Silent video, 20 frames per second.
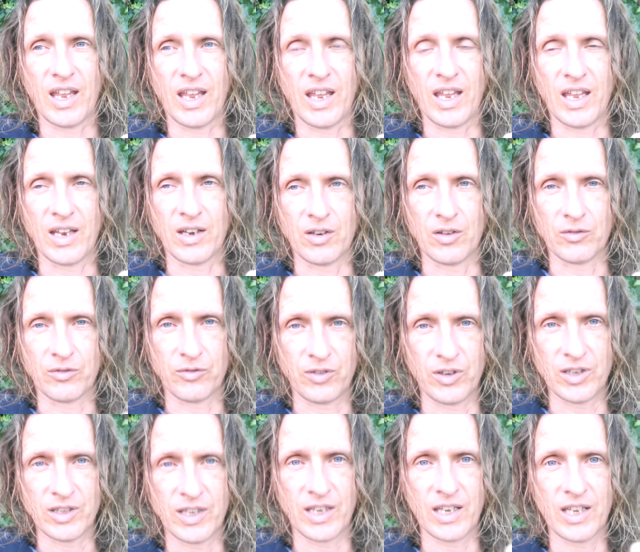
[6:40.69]
and of
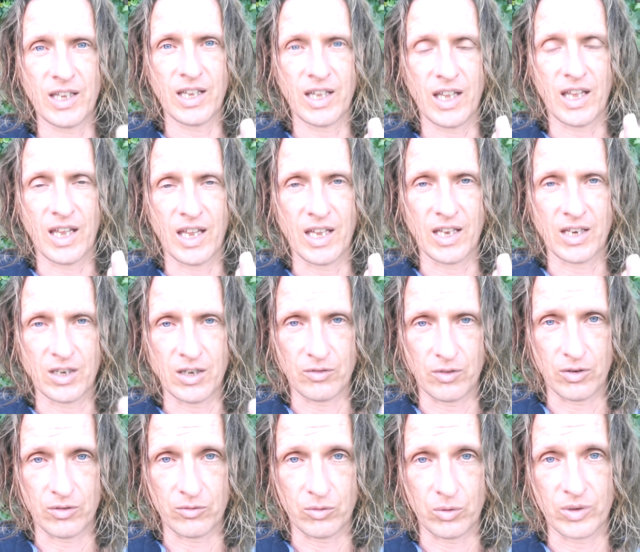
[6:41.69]
feeling and of
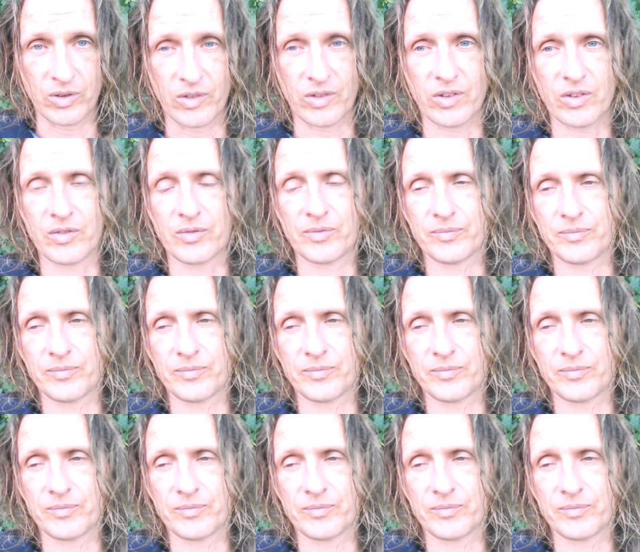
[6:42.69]
our voice.